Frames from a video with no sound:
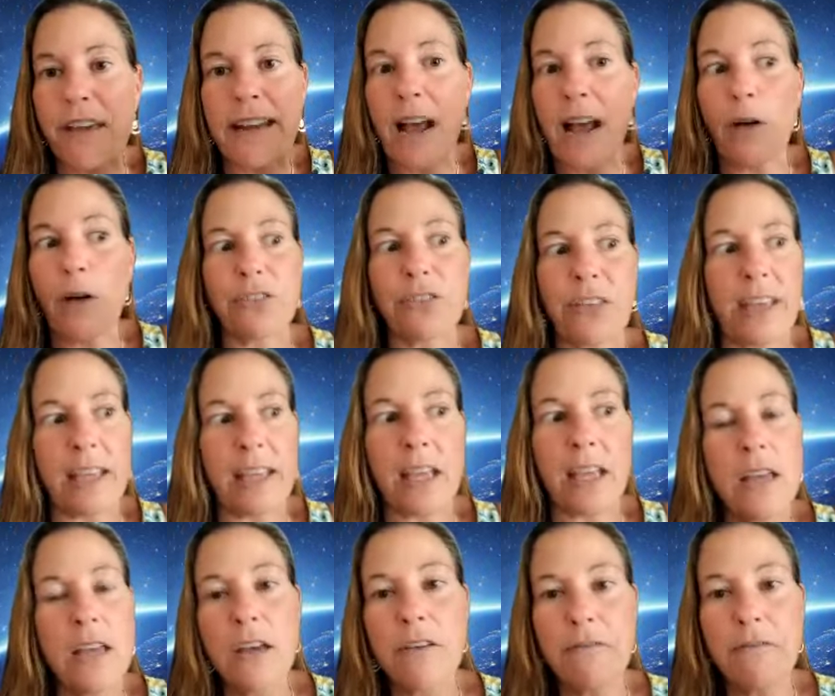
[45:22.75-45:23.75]
And I was like,
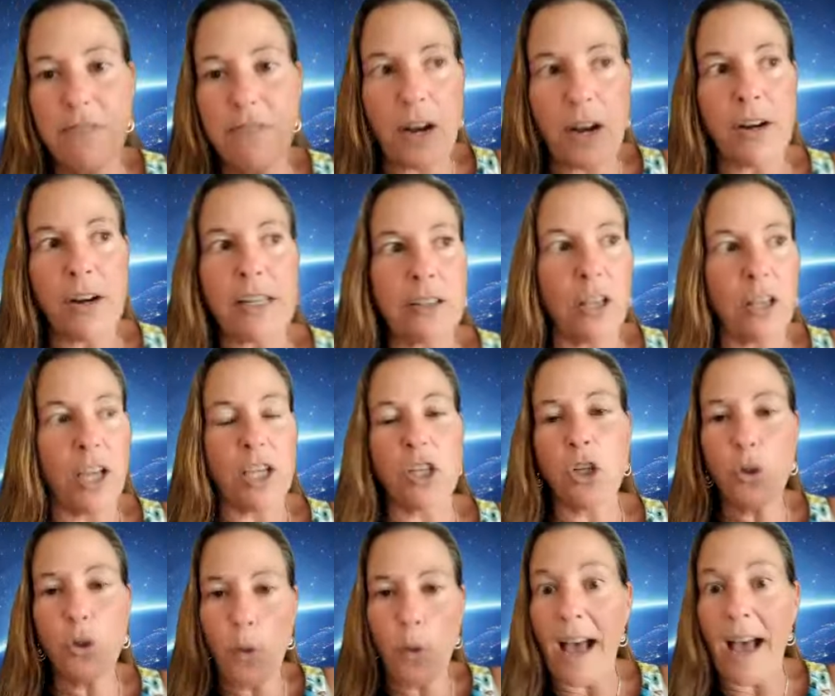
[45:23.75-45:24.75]
very like,
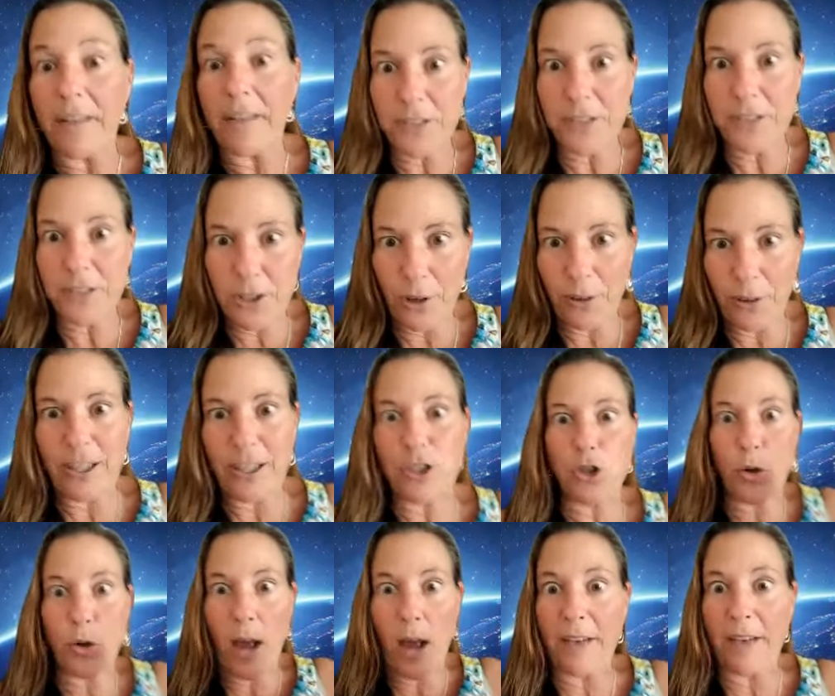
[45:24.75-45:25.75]
you have to do
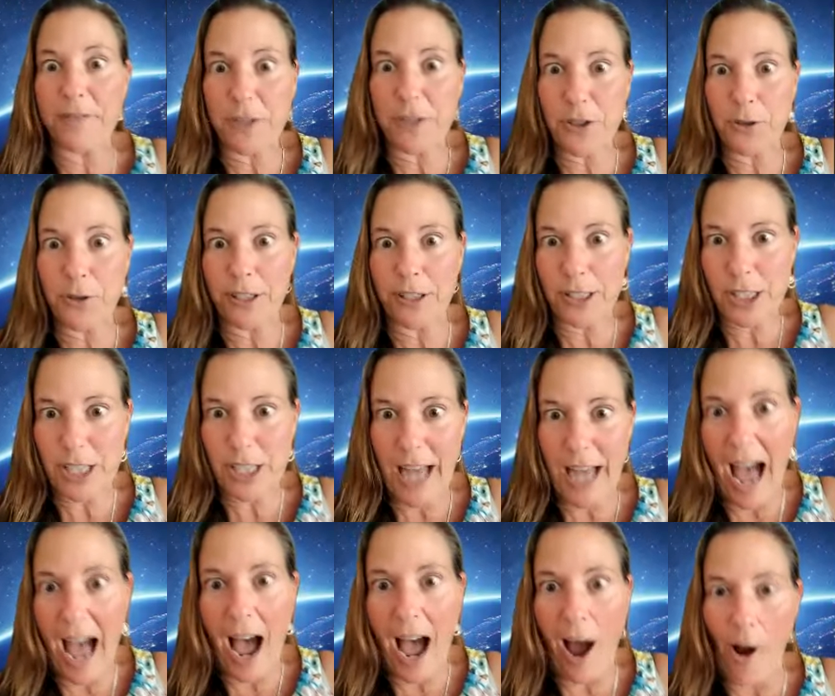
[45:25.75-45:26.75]
this, you have to do this
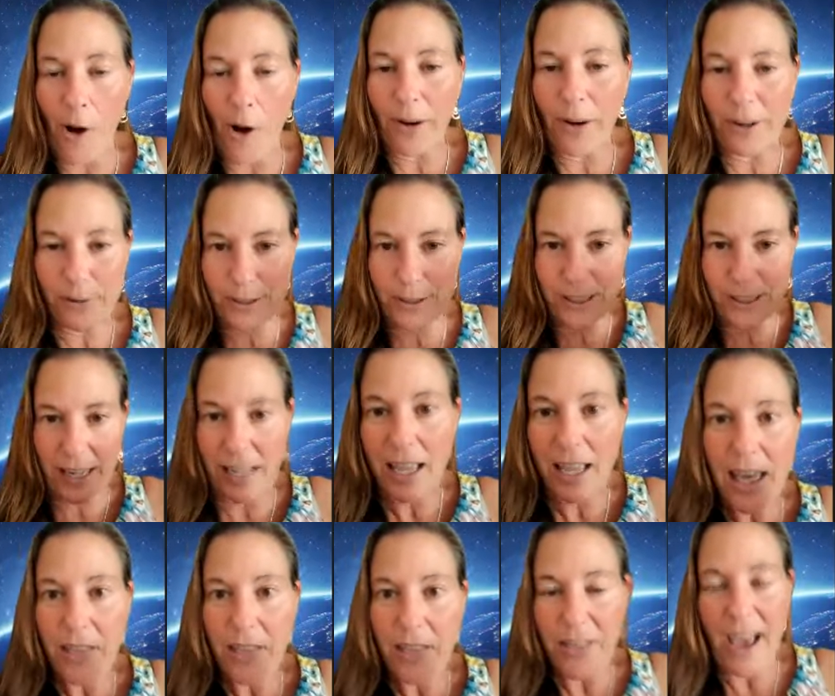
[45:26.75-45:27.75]
now. It was like
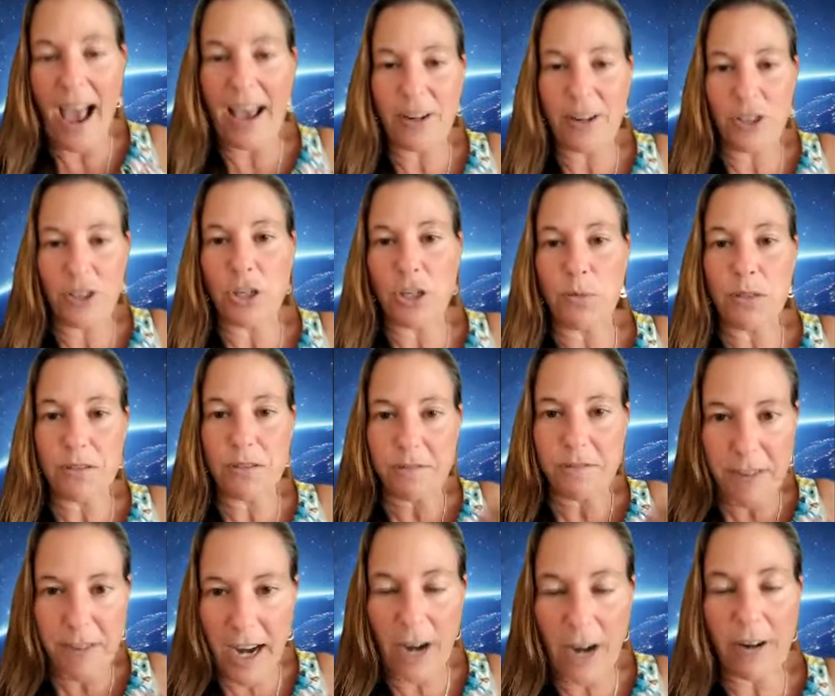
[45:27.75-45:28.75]
that energy was
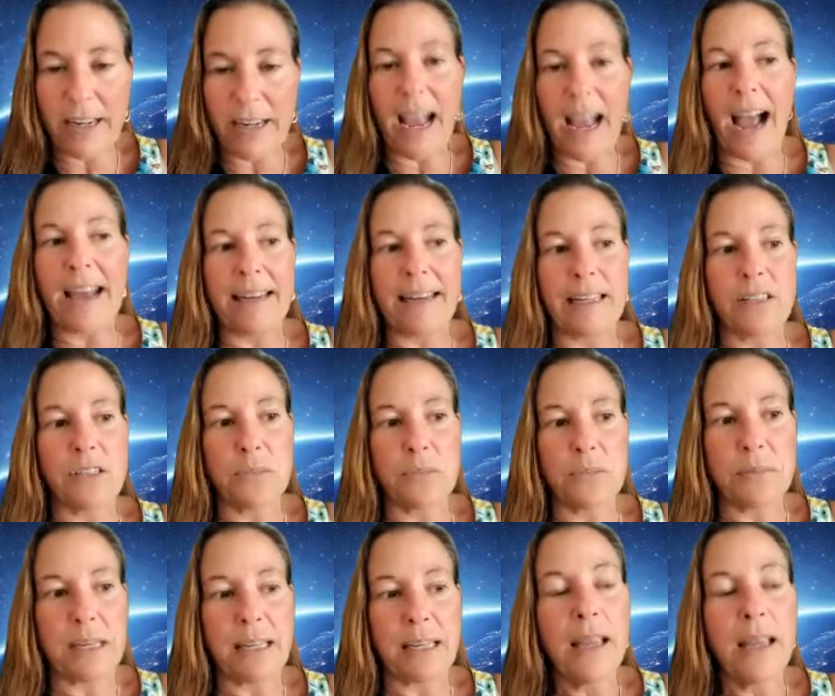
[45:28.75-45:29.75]
very guiding to
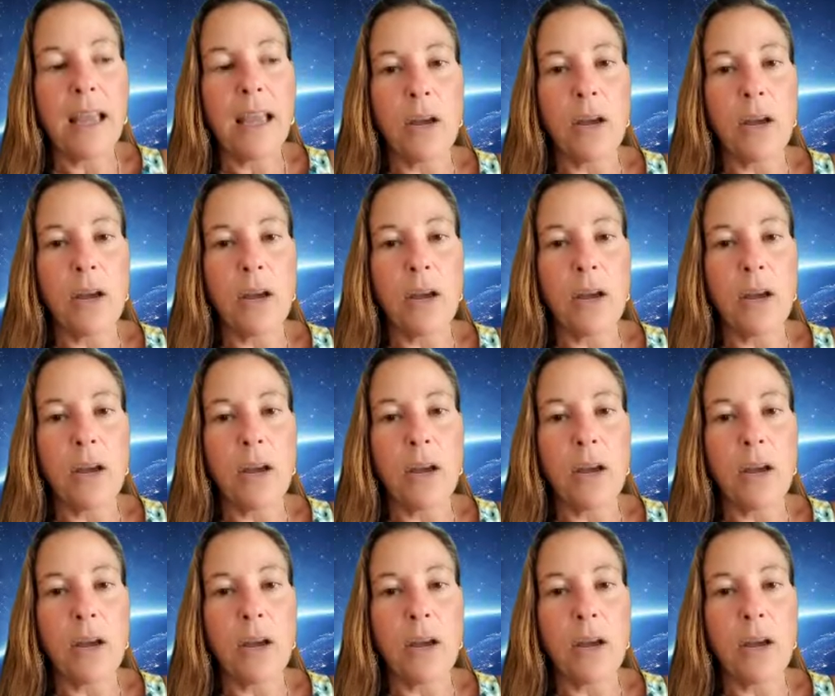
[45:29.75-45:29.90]
me.